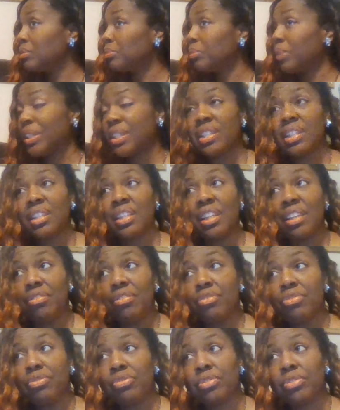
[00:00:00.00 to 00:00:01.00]
wants to
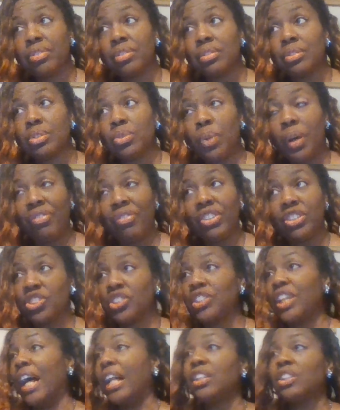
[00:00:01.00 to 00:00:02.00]
give
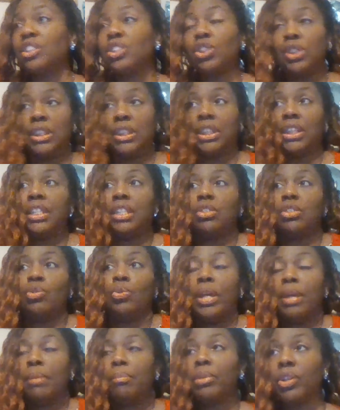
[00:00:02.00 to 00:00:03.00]
$1,200 to
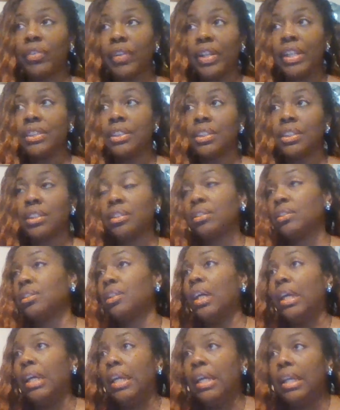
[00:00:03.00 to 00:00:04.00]
illegal immigrants
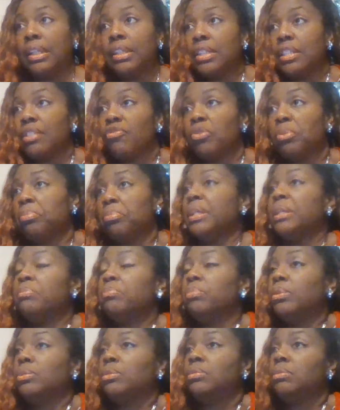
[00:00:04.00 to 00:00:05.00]
and different
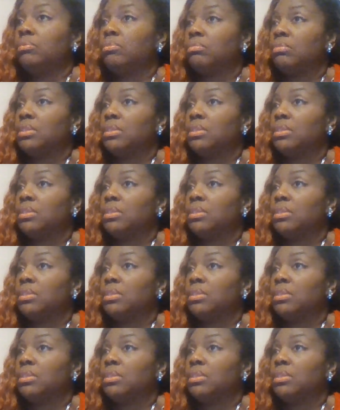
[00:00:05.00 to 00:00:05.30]
people,